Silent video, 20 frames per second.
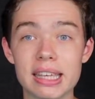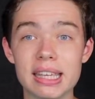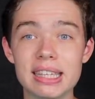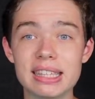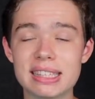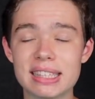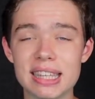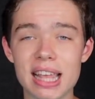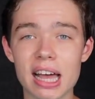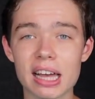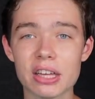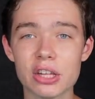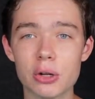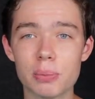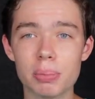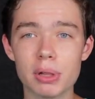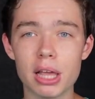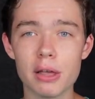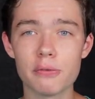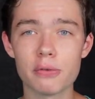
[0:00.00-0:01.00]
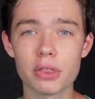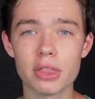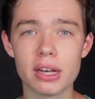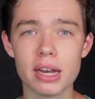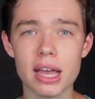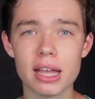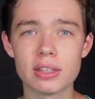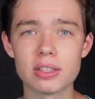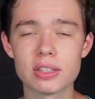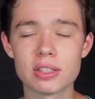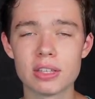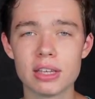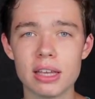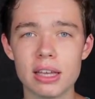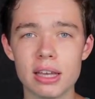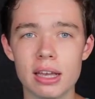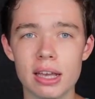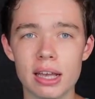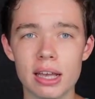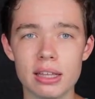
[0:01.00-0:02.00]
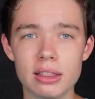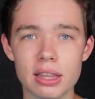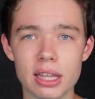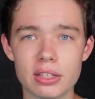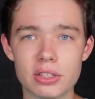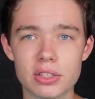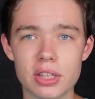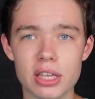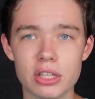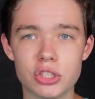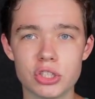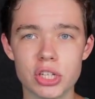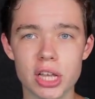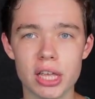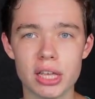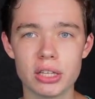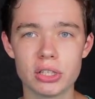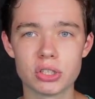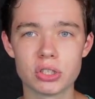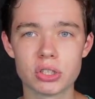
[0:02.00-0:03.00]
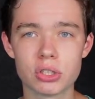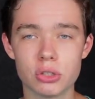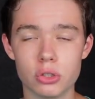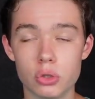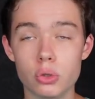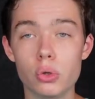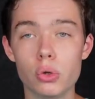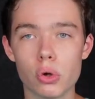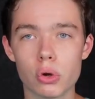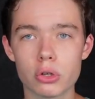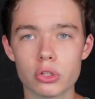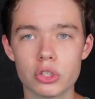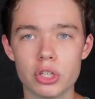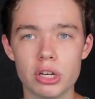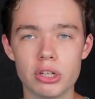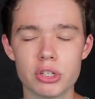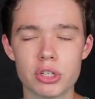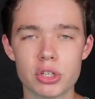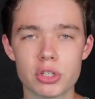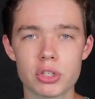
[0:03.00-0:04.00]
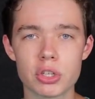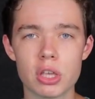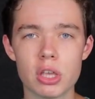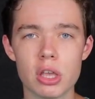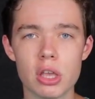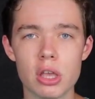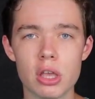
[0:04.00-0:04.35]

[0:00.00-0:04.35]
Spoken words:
he's not going to play for the Nets unless they change, New York changes